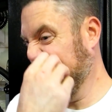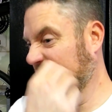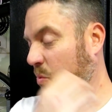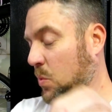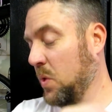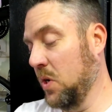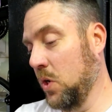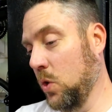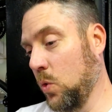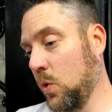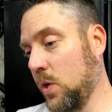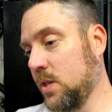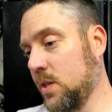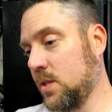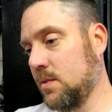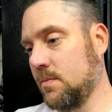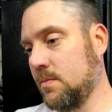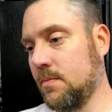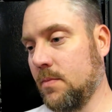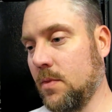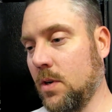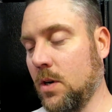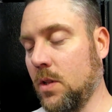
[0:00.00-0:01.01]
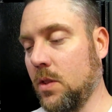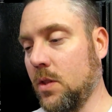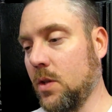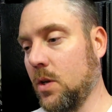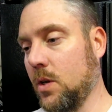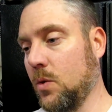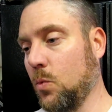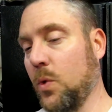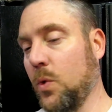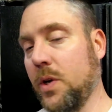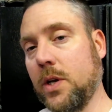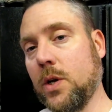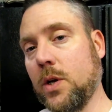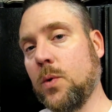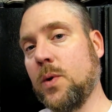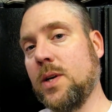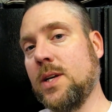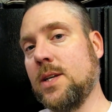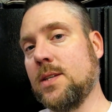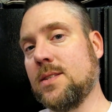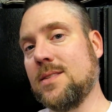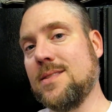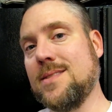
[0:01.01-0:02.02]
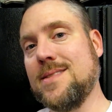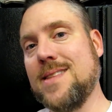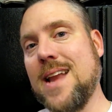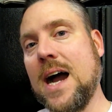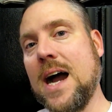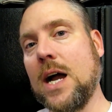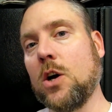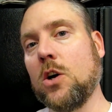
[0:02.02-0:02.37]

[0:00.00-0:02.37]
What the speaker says: Wind noise on the window is not